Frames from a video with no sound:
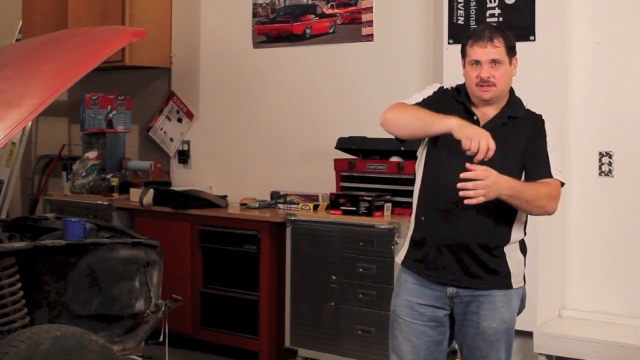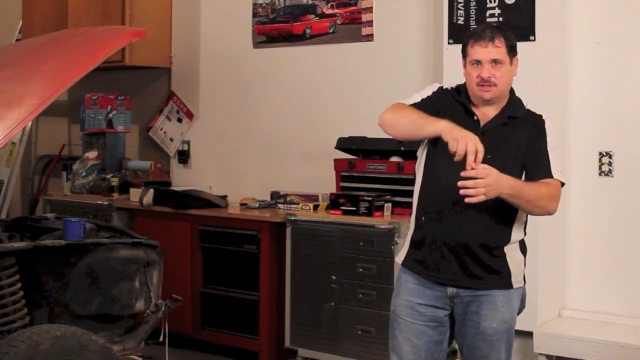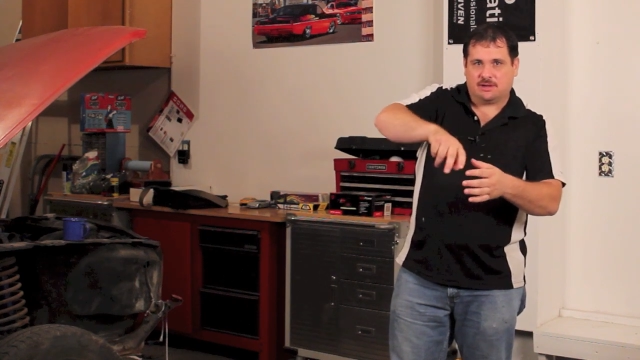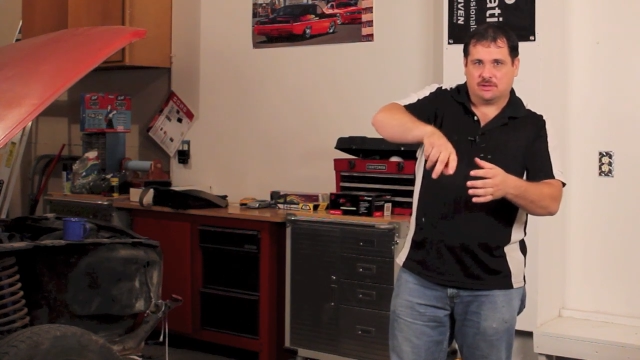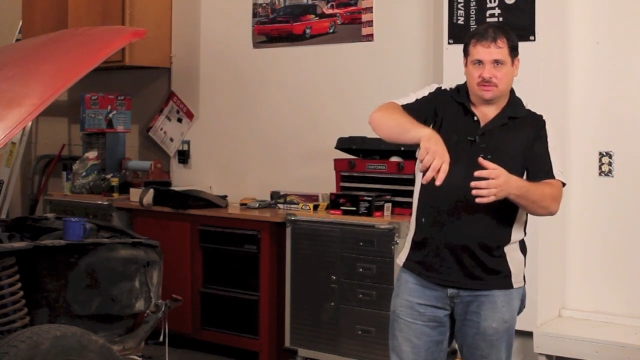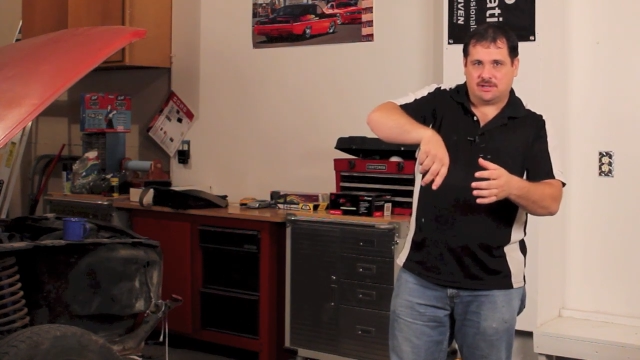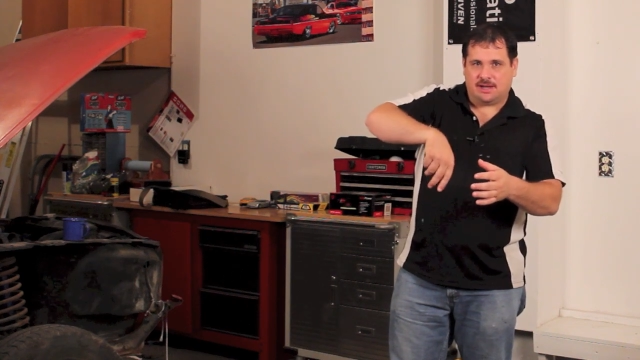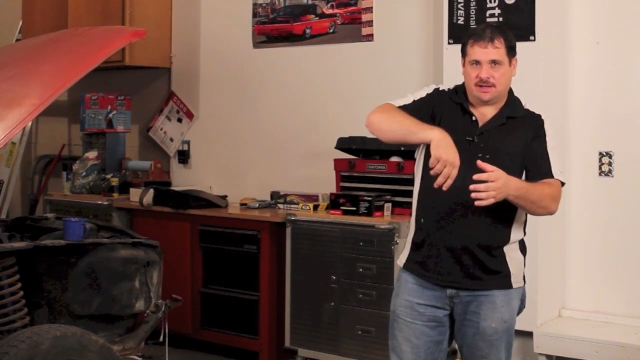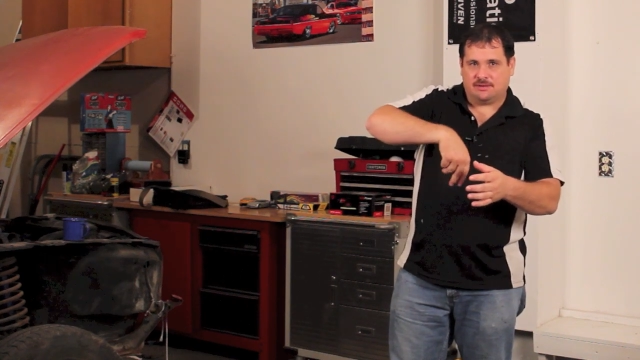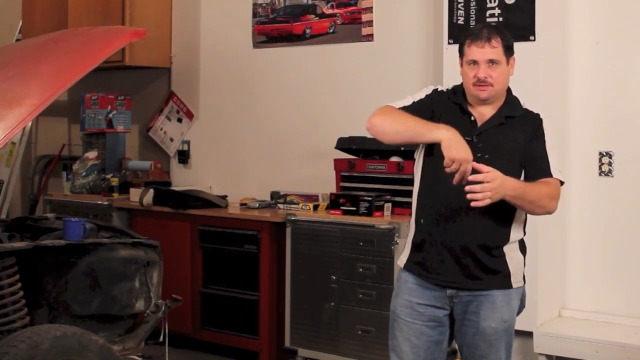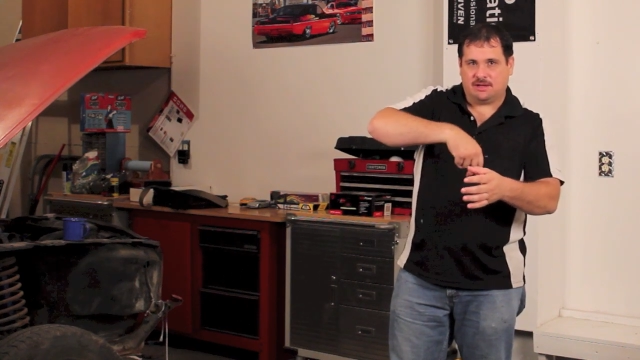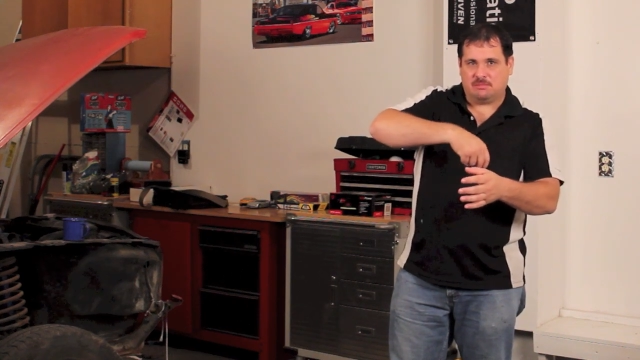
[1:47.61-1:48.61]
that goes
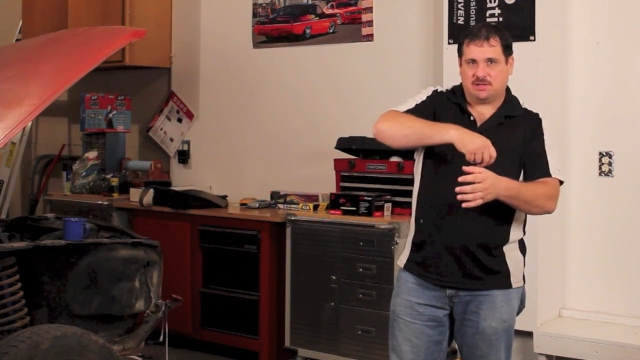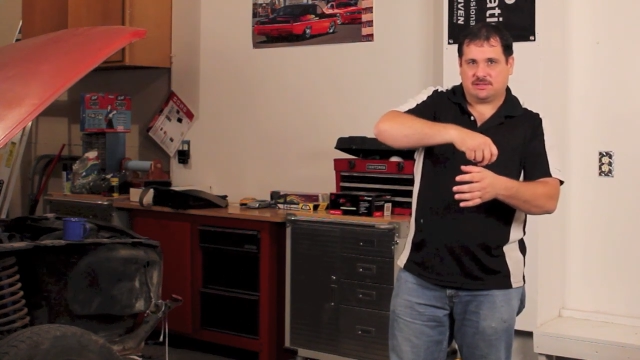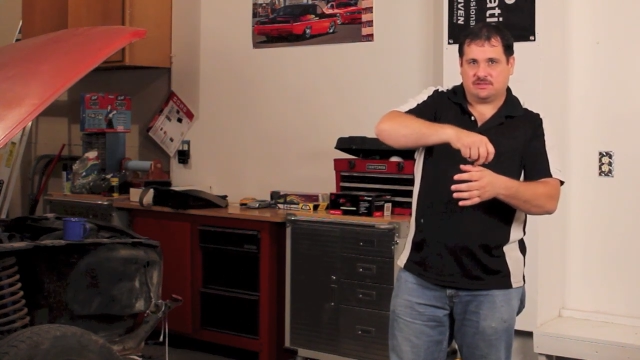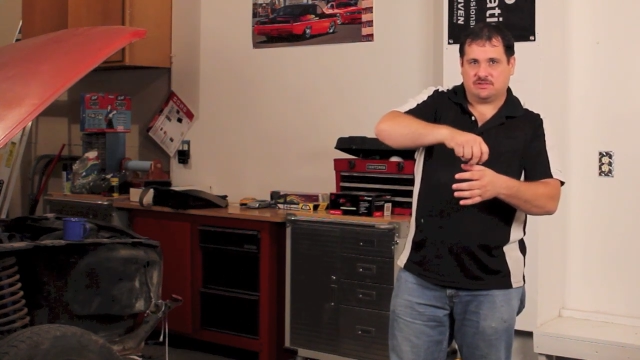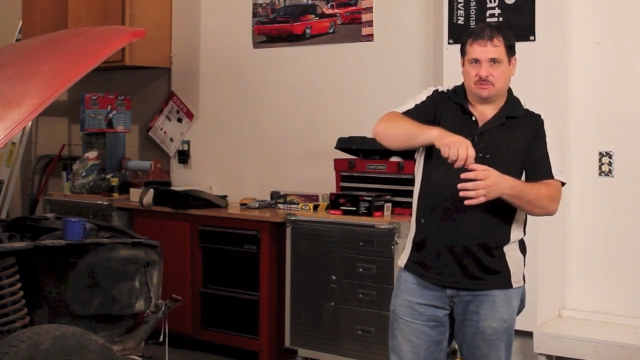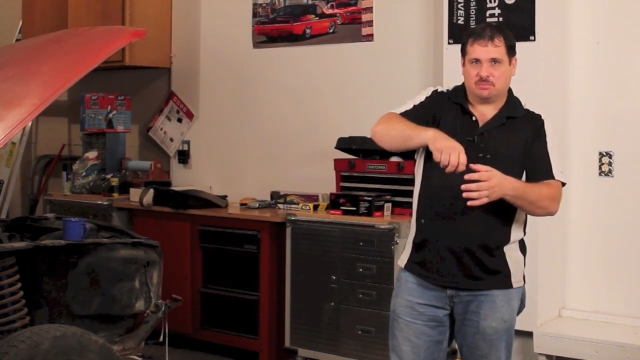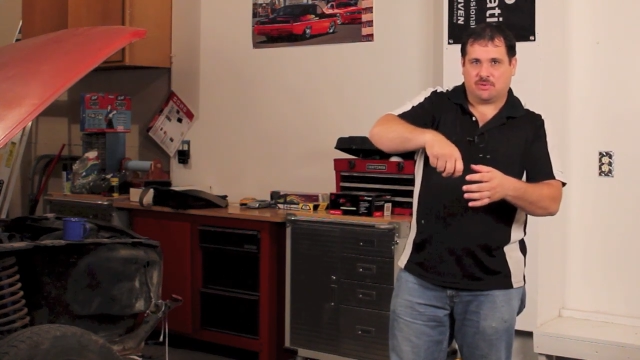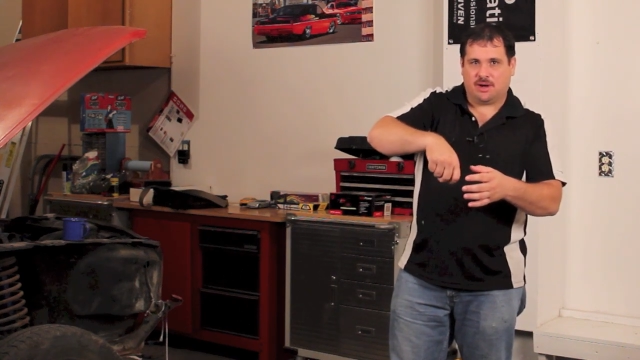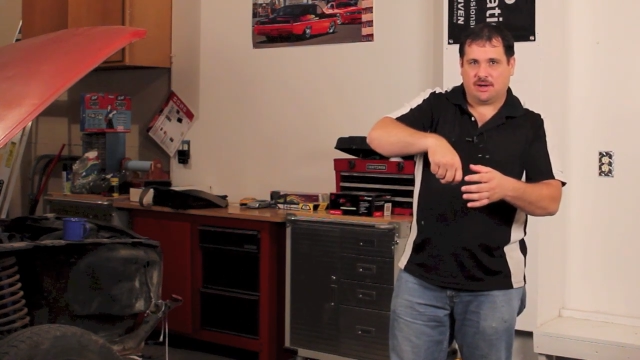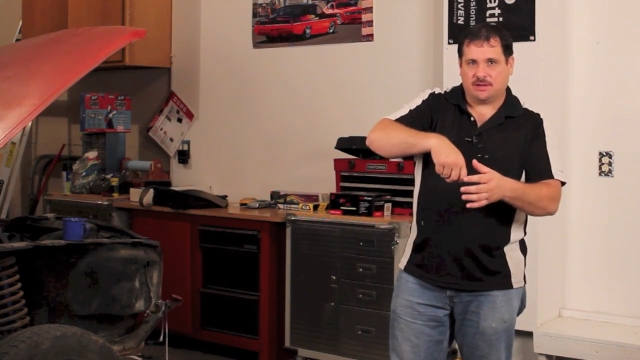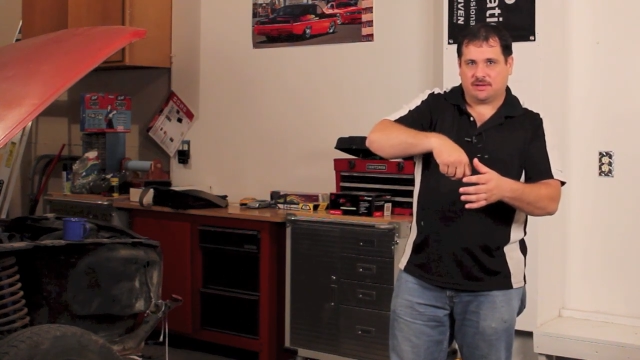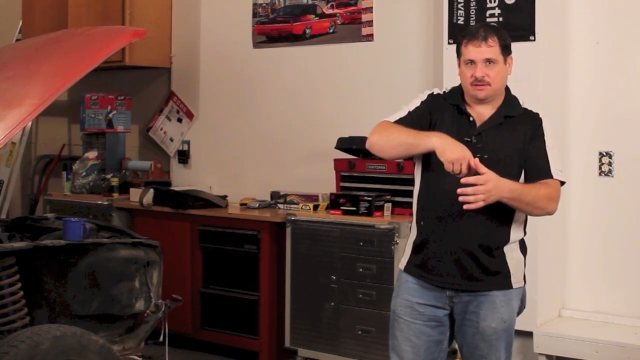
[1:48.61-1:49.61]
down and mixes your
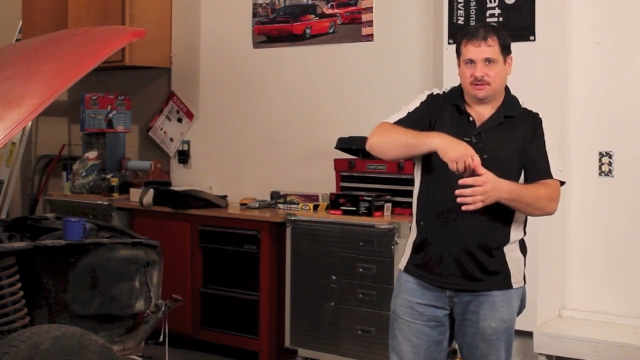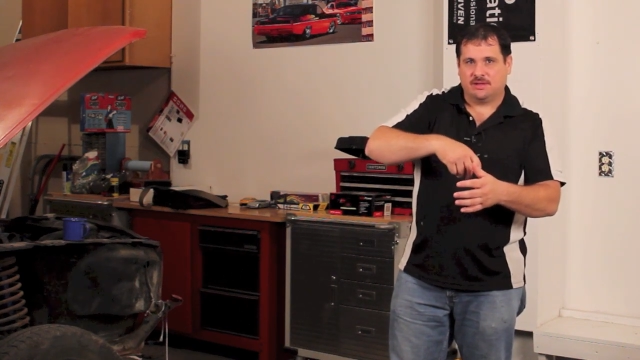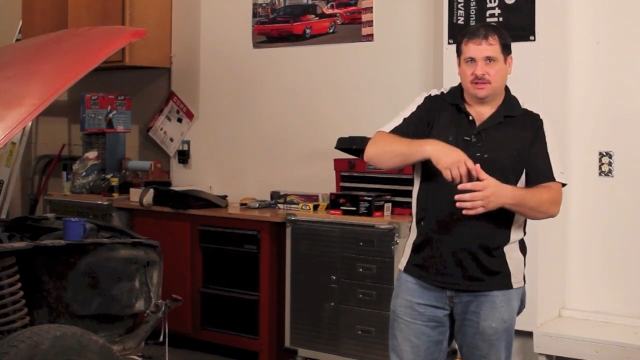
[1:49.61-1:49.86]
product.